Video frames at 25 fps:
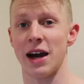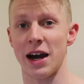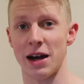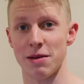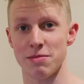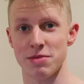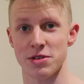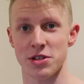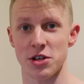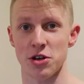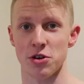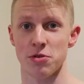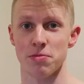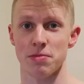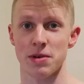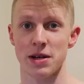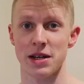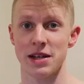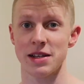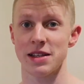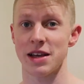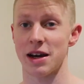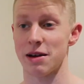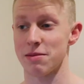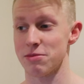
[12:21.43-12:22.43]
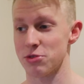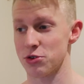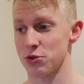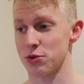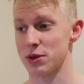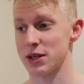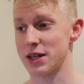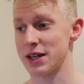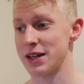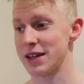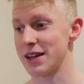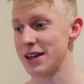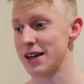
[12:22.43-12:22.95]
I'm stupid, I'm
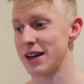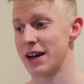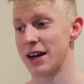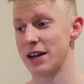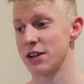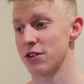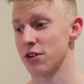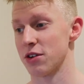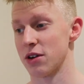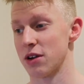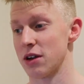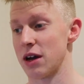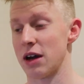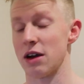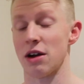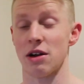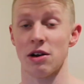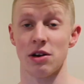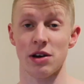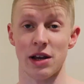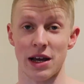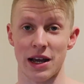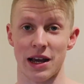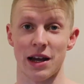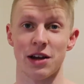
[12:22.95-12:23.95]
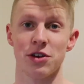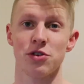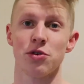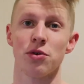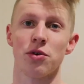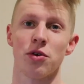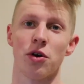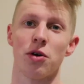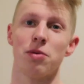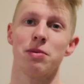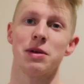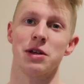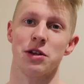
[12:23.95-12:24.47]
doing it. I
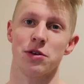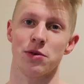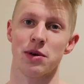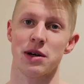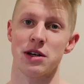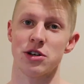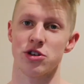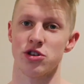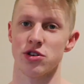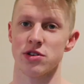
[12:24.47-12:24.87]
don't normally do it,